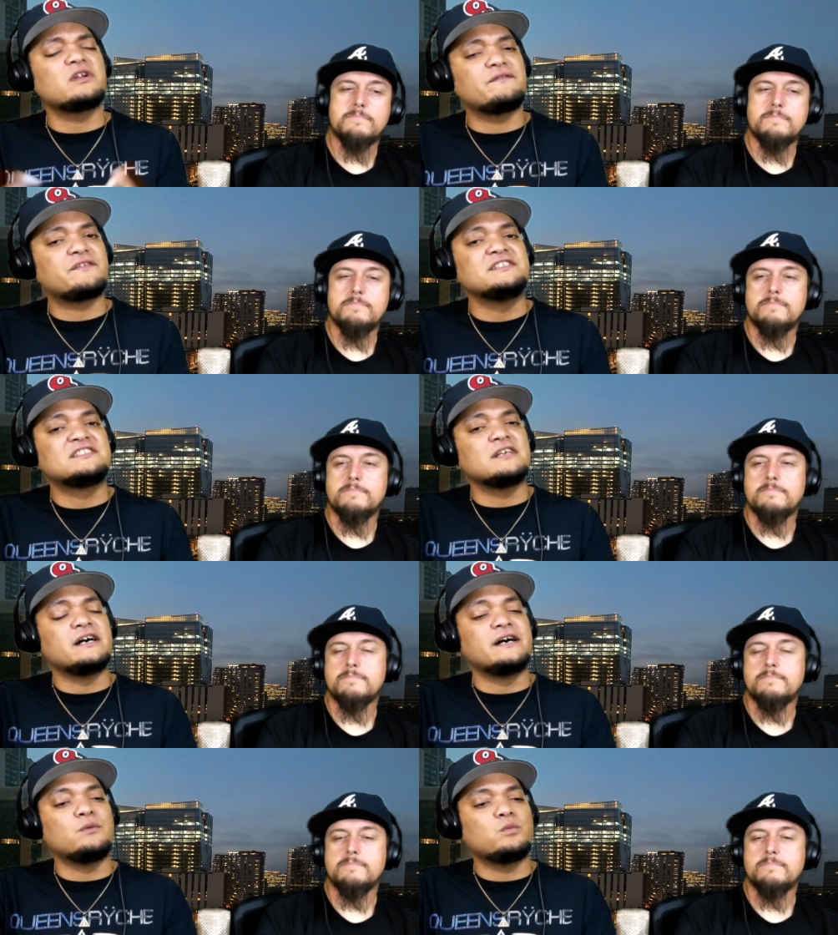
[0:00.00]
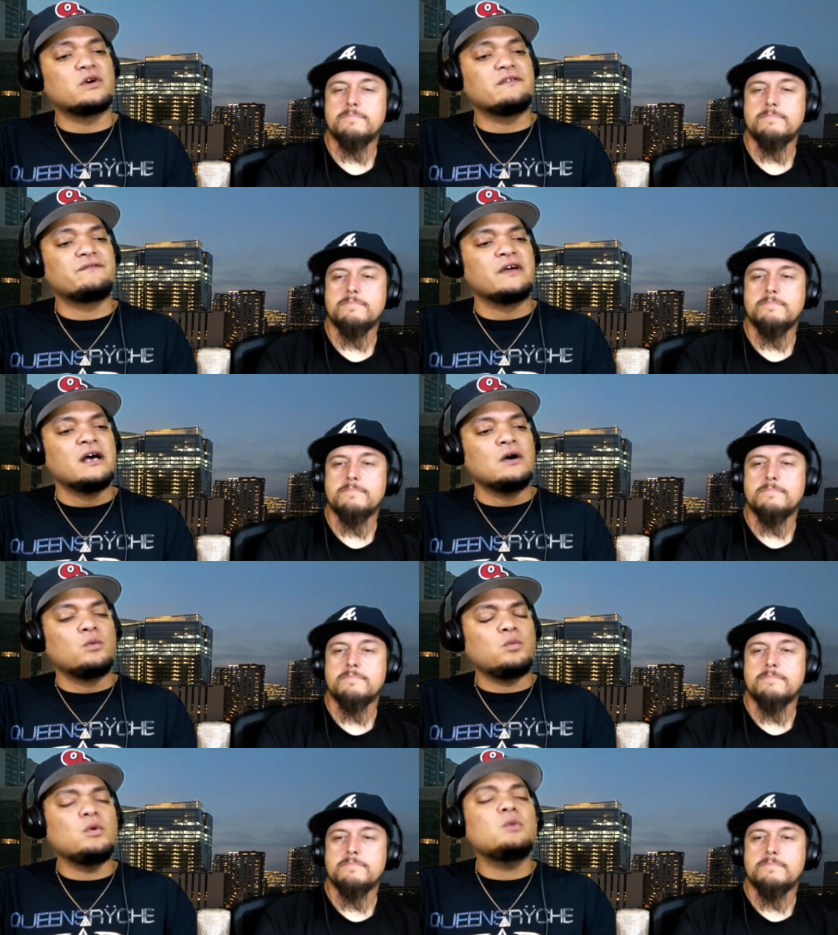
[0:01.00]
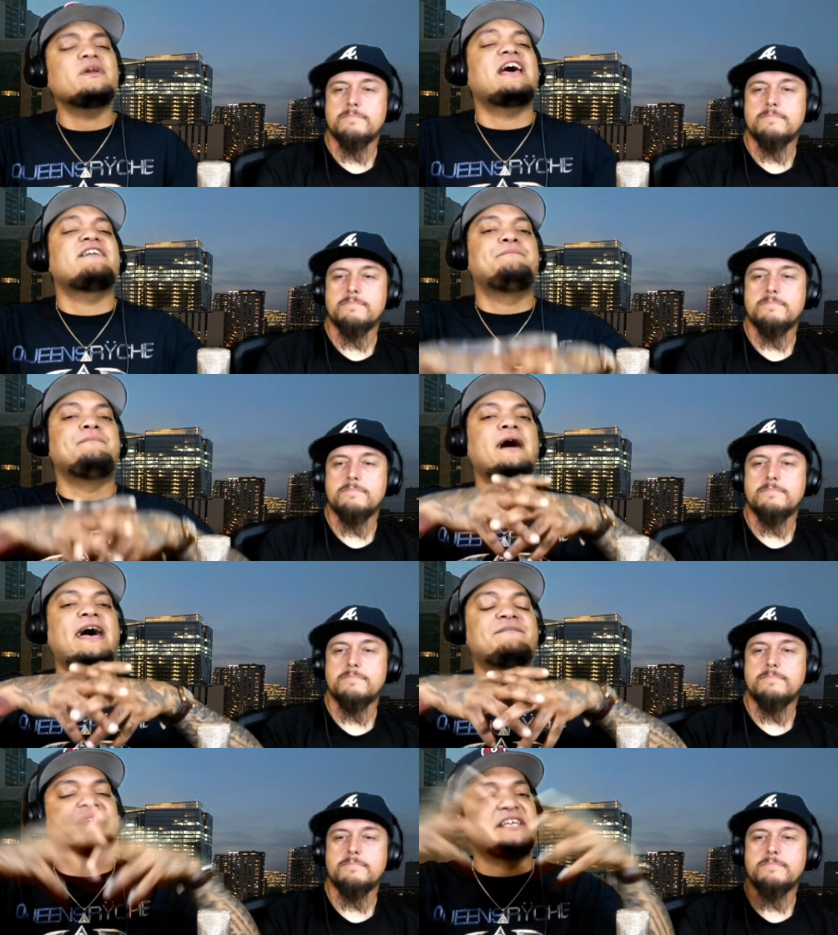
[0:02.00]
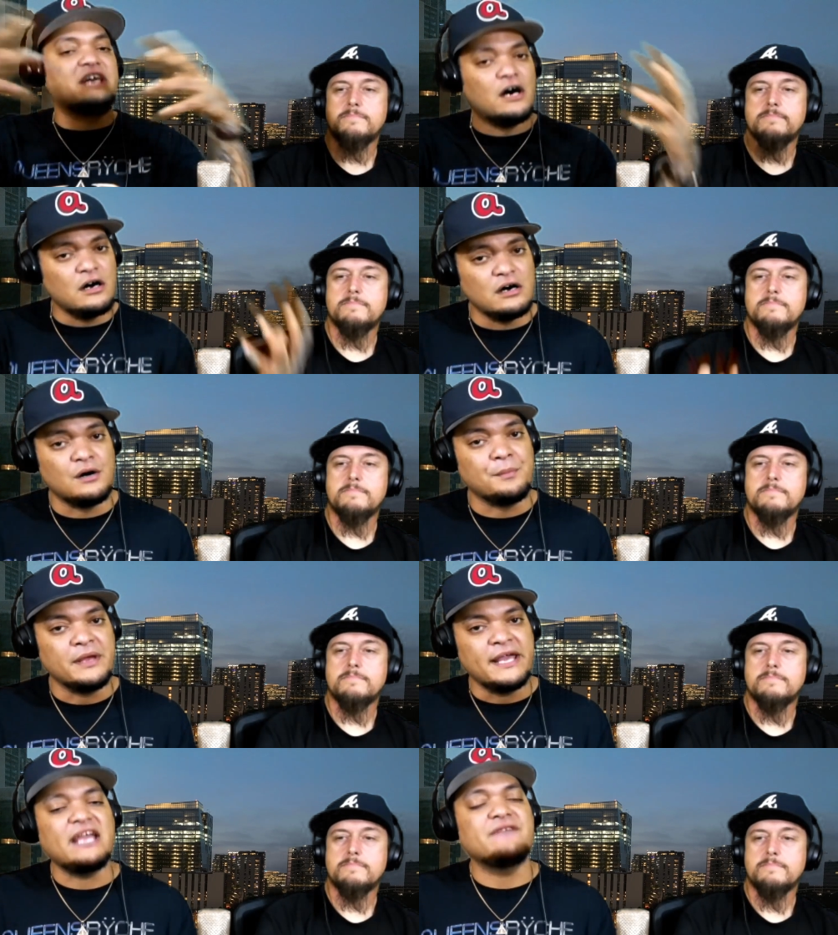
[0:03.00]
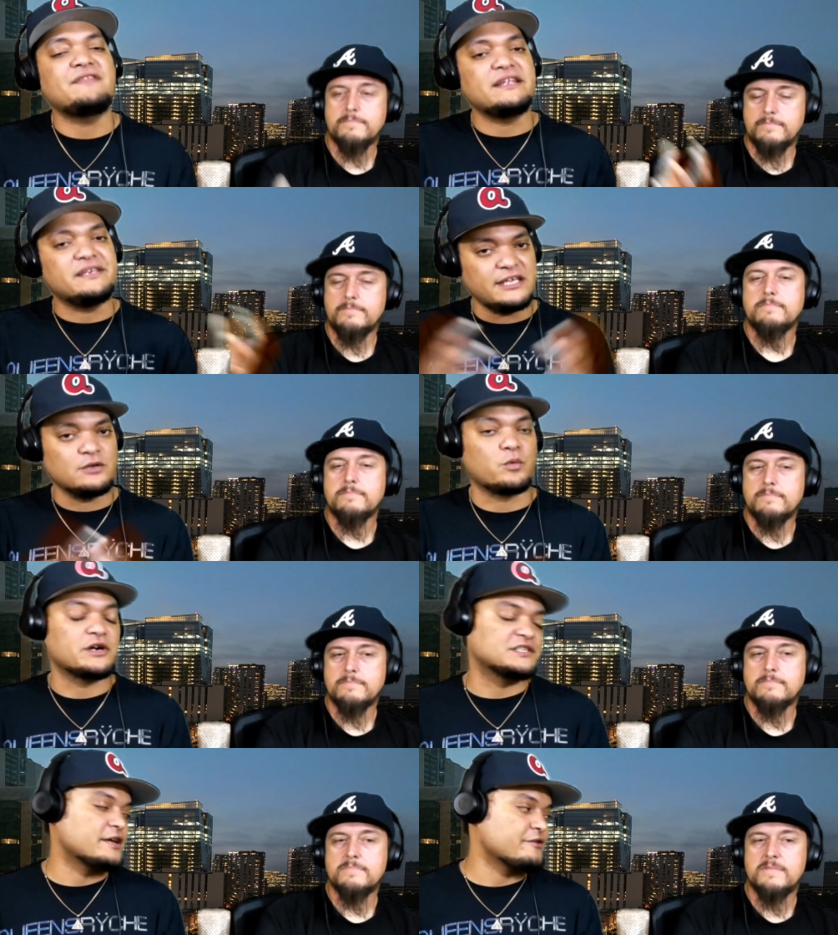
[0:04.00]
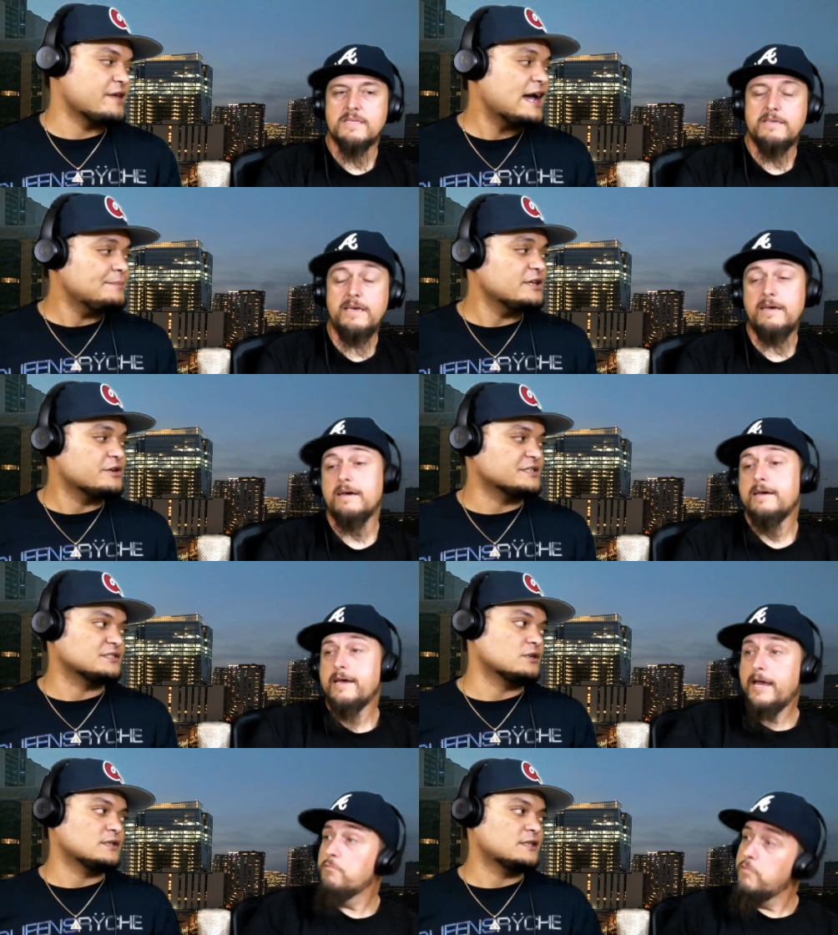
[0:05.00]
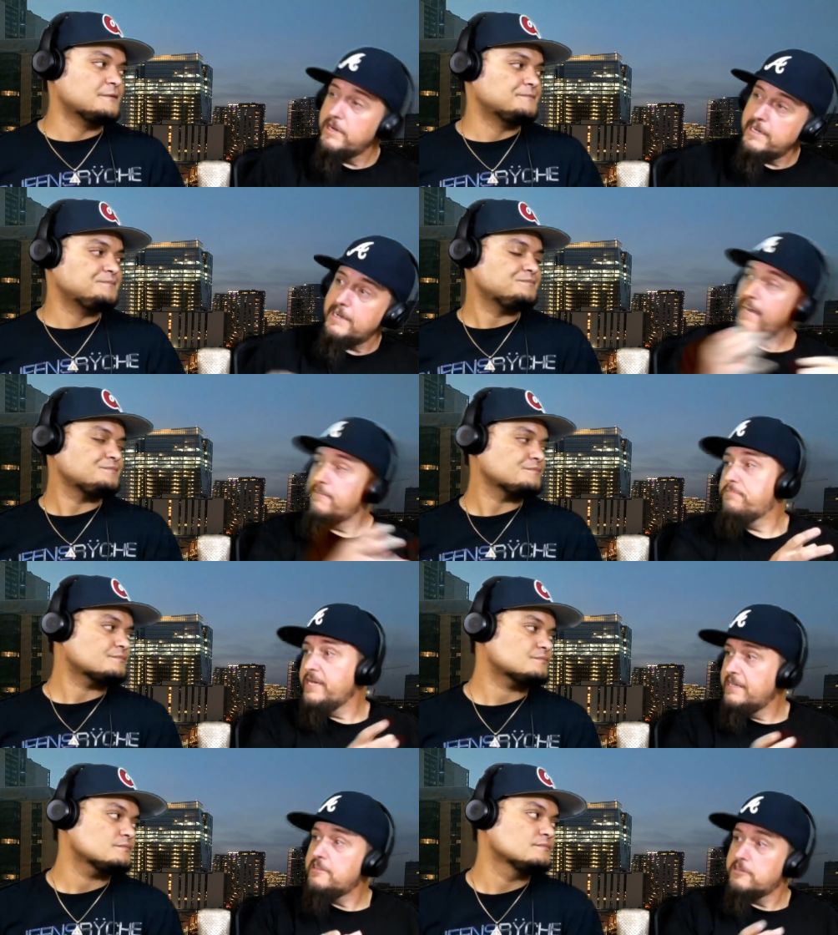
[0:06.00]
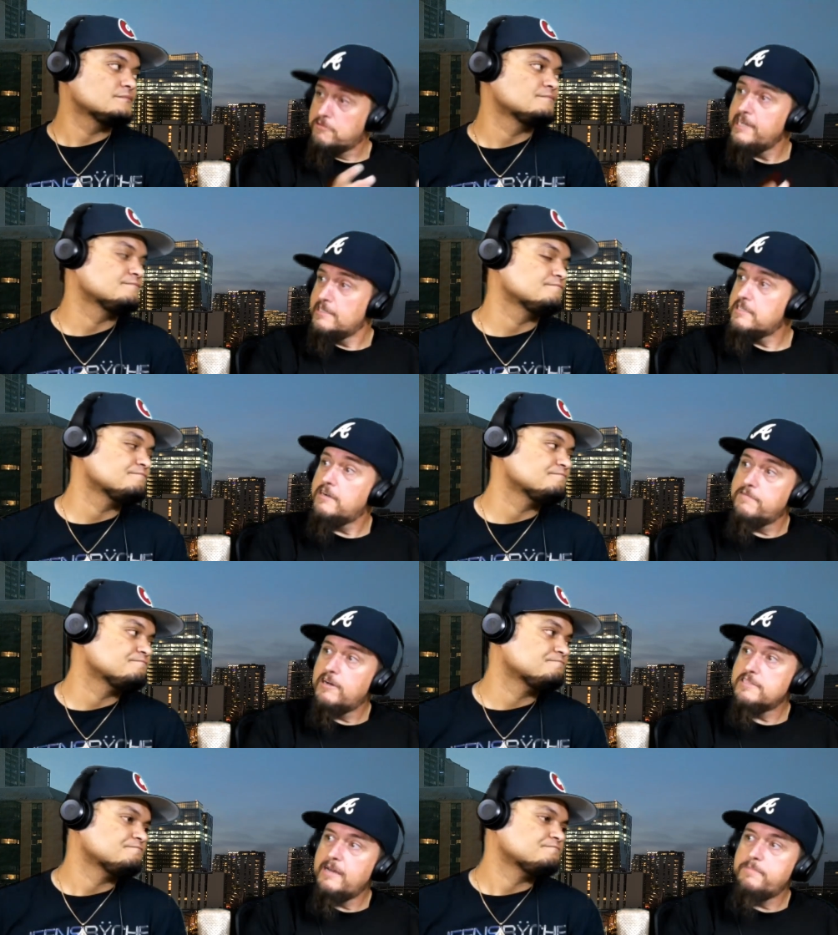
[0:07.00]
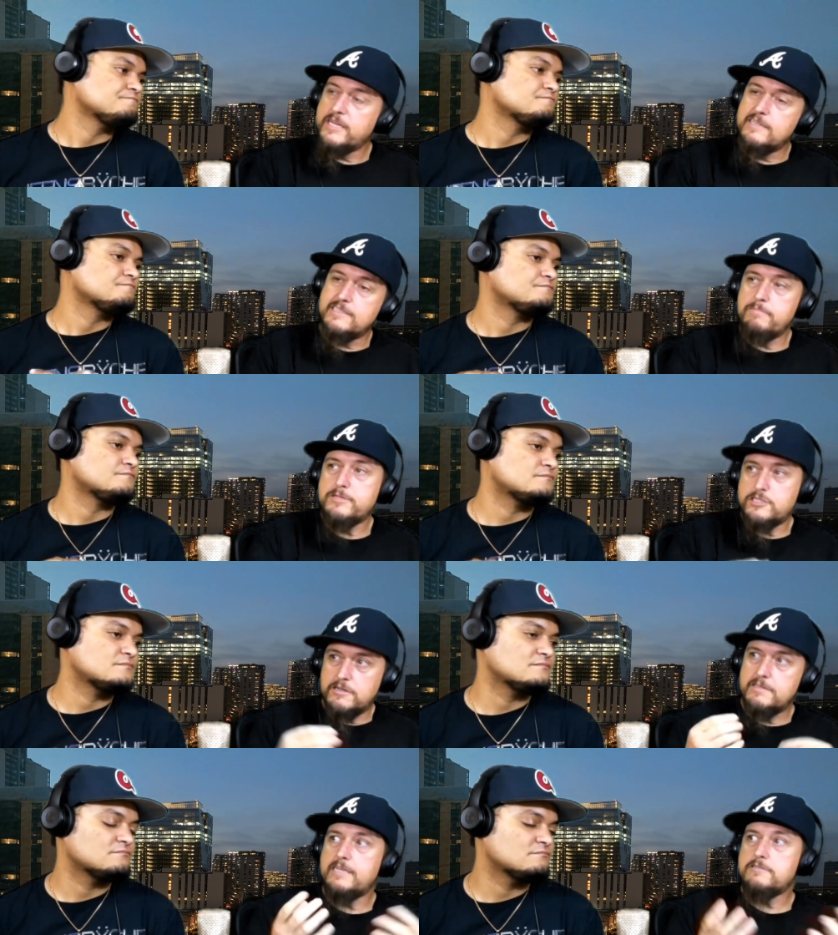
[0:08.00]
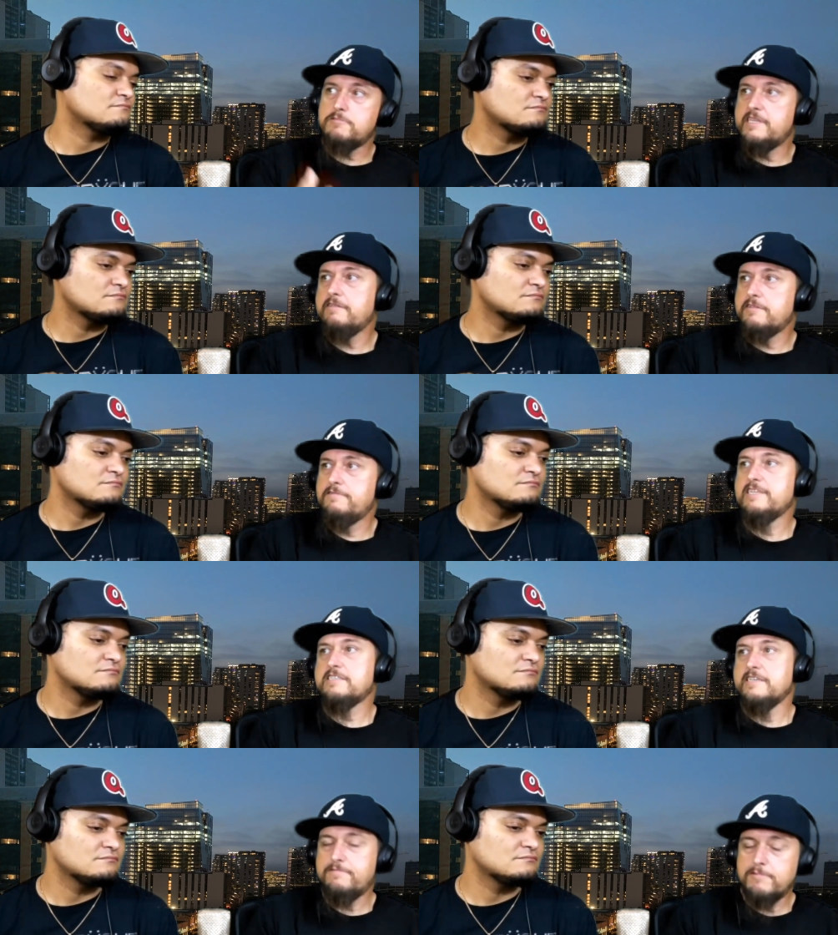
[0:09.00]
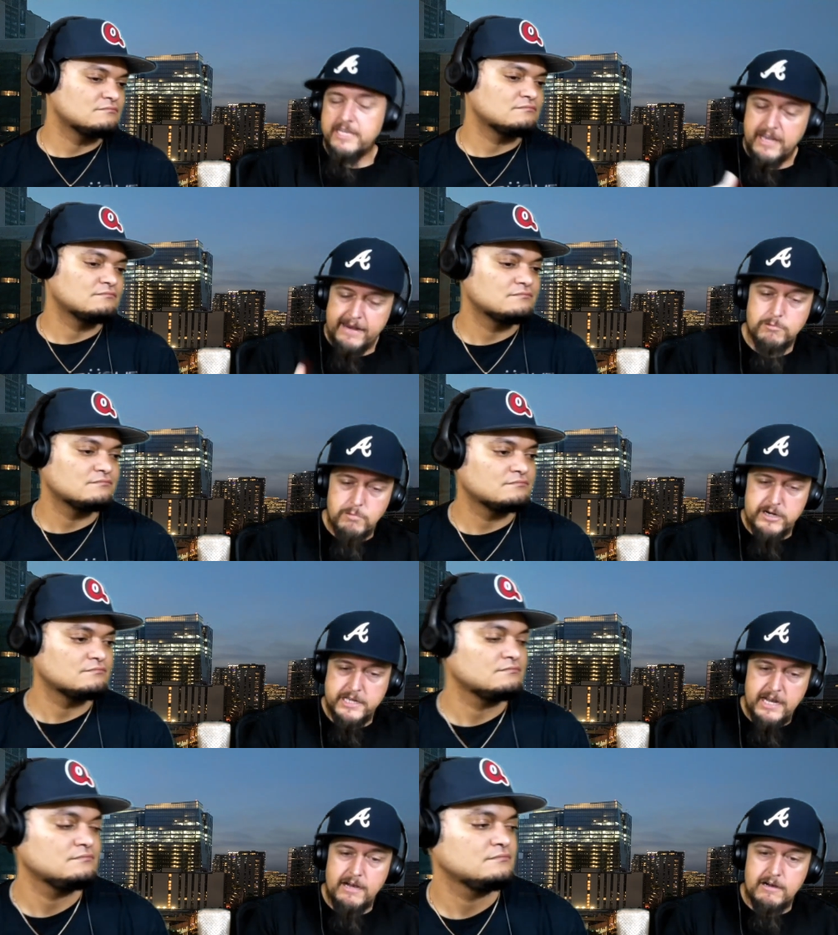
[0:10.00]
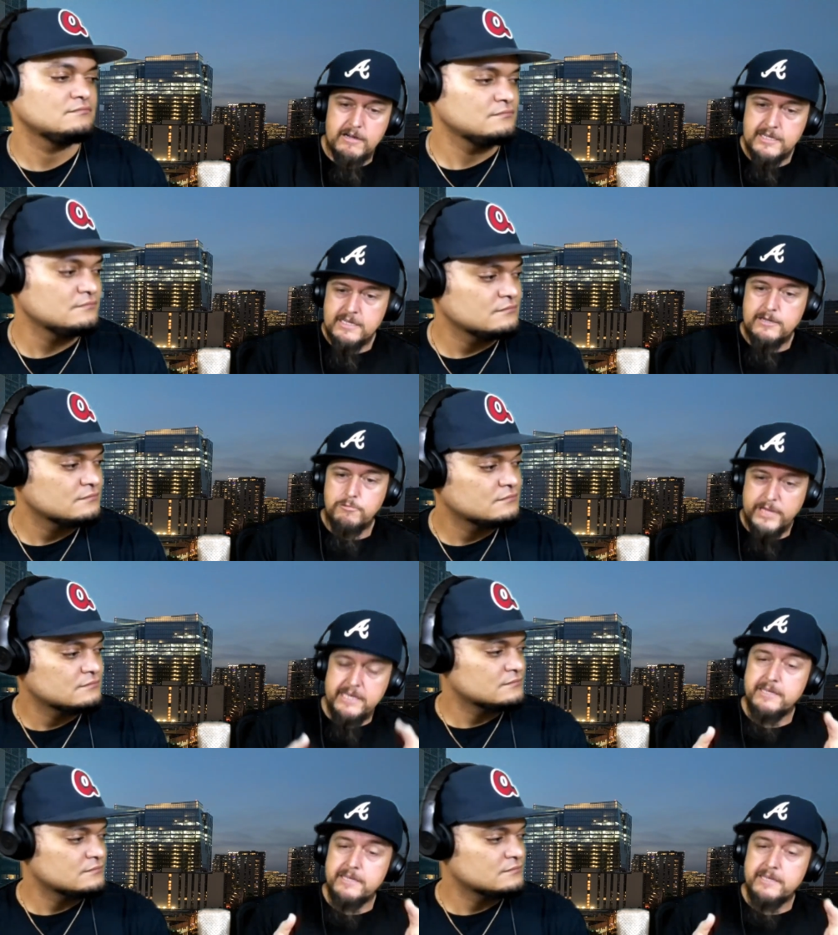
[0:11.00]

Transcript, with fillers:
Speaker 1: would have uh, would have what would have have become if they did work together? I'd yeah. be curious.
Speaker 2: and would it have been the greatest song of all time? Because I'm sure that's what they would envision. If we ever work it out, we